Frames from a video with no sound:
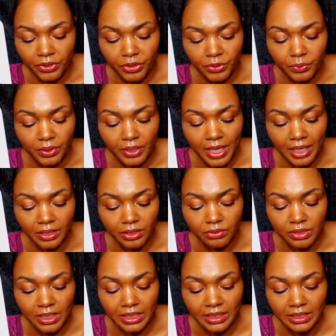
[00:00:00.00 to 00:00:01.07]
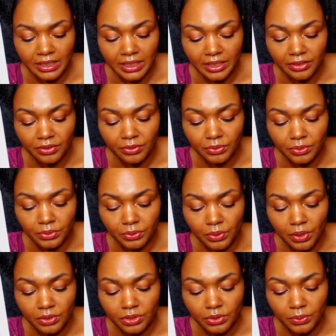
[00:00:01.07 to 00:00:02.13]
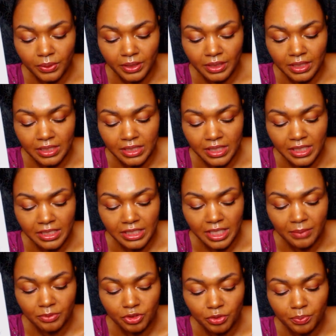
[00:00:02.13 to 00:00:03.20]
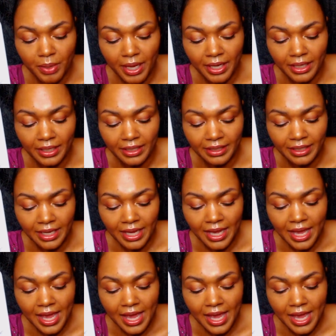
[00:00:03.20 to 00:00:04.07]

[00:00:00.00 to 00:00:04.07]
You will not lose anything through doing this except your pain.